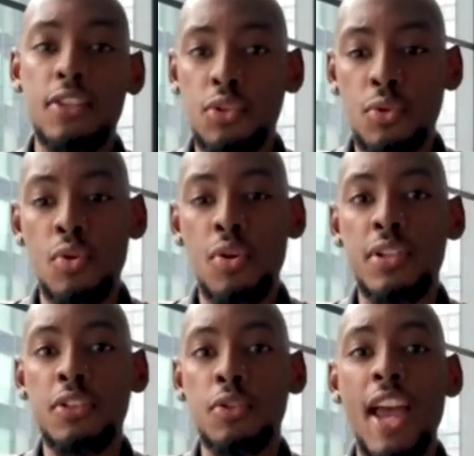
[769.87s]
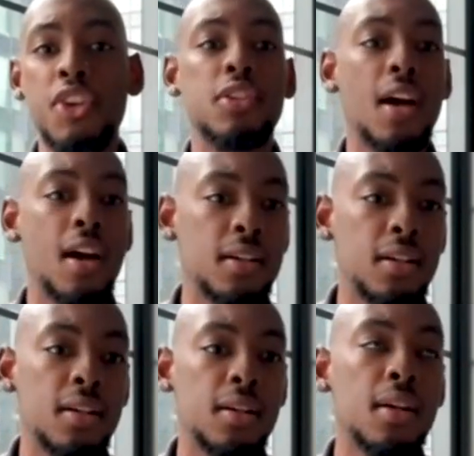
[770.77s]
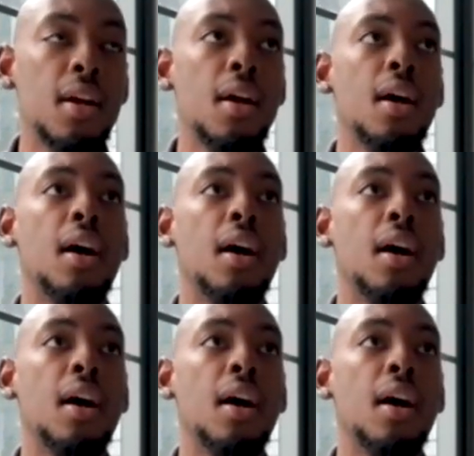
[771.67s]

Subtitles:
Mysore to Ashtanga.